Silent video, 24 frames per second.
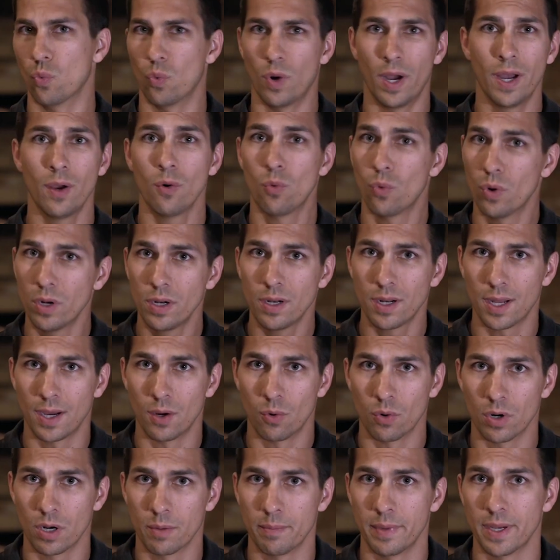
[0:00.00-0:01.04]
why wouldn't I
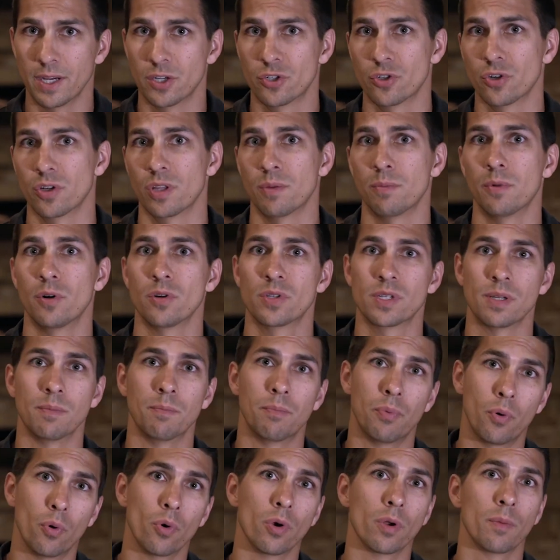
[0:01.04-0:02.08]
want to make sure the most
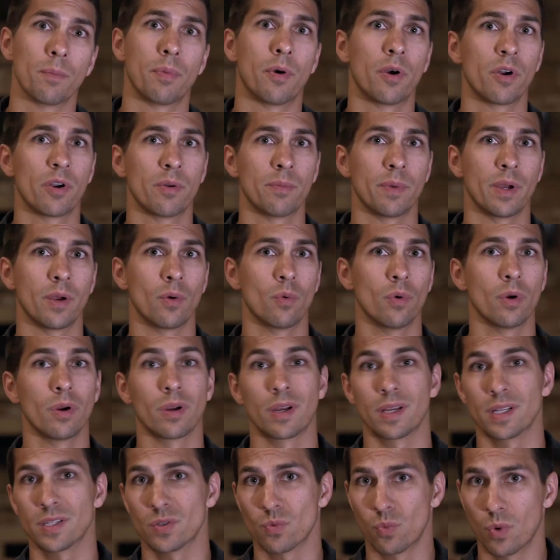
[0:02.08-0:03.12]
important part of my
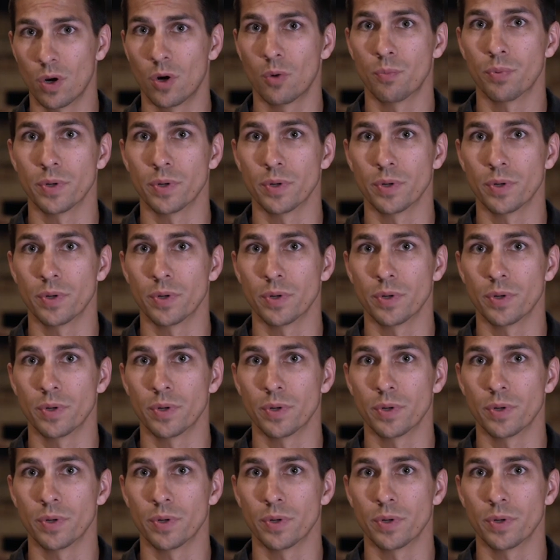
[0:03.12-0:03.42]
work is well